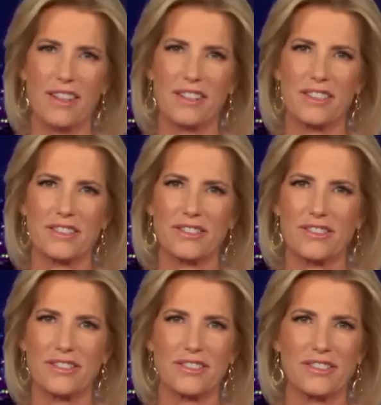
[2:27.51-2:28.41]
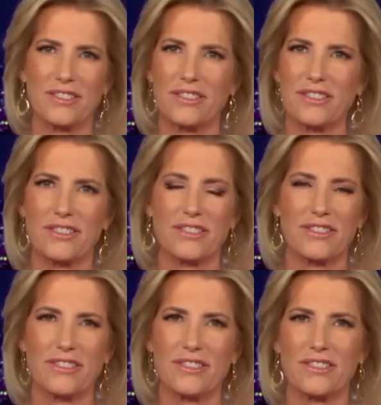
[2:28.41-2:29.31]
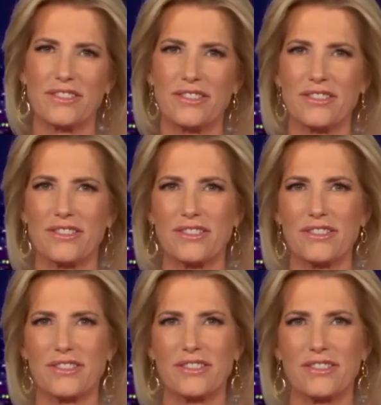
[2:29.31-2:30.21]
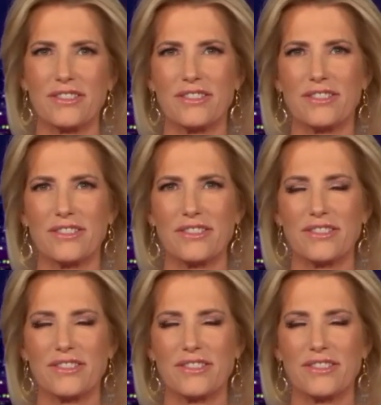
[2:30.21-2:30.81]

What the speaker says: (silent)